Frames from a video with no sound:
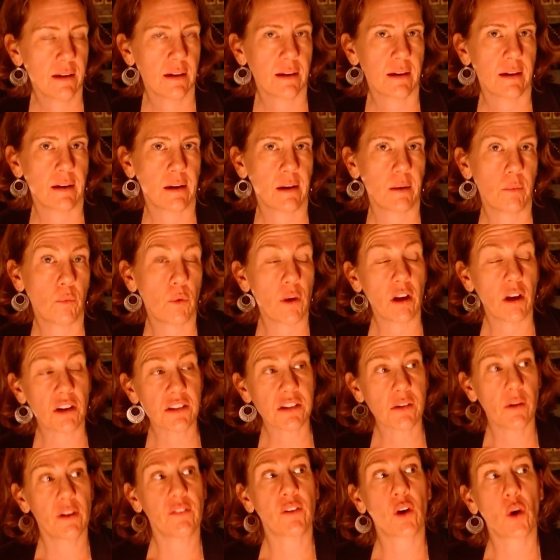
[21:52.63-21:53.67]
Um, we
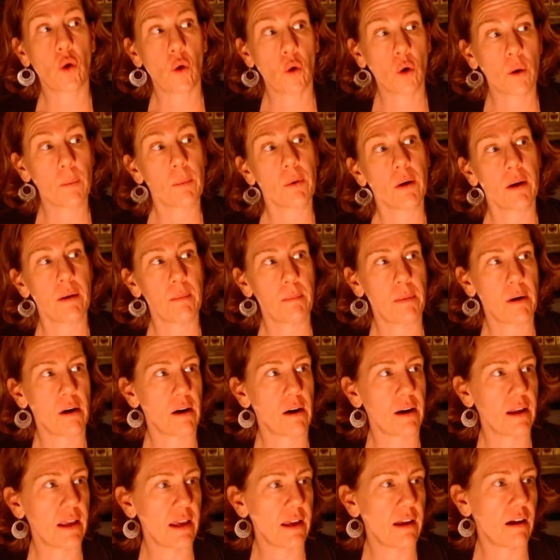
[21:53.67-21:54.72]
also have a corporate
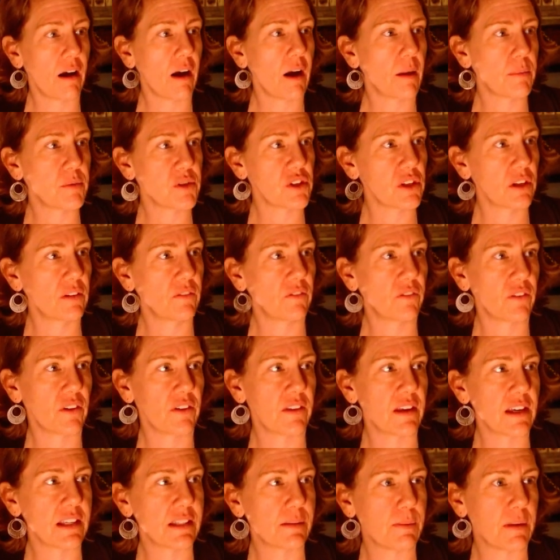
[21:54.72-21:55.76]
party option for
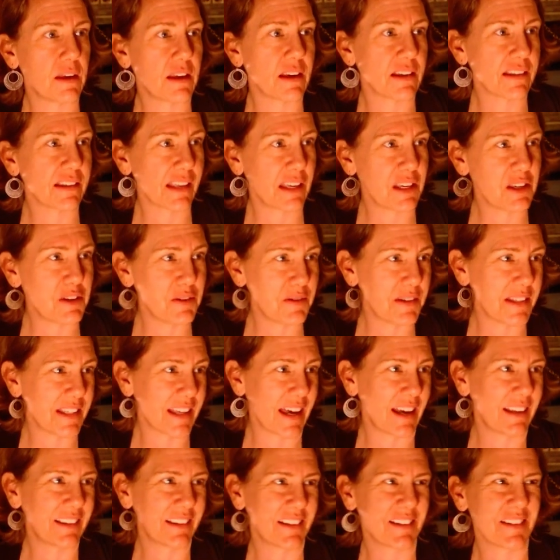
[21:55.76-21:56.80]
this because, like you
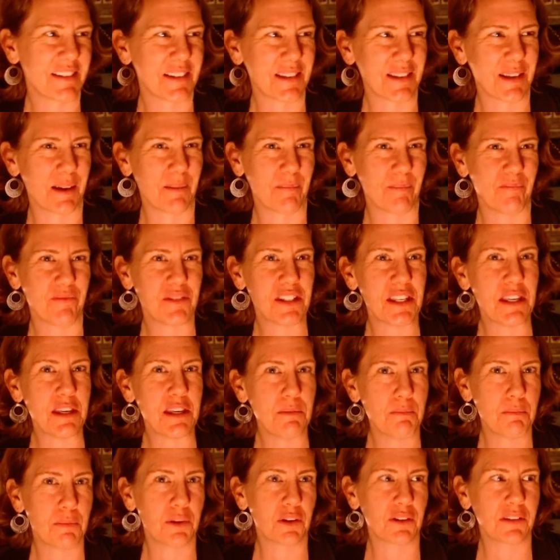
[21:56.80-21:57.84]
said, there's some
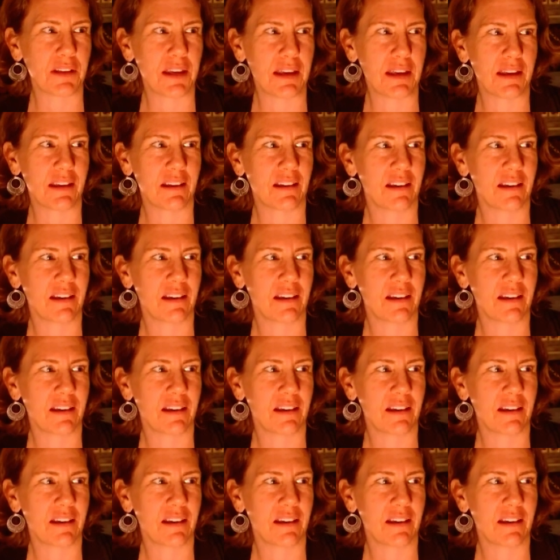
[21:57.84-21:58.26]
team building,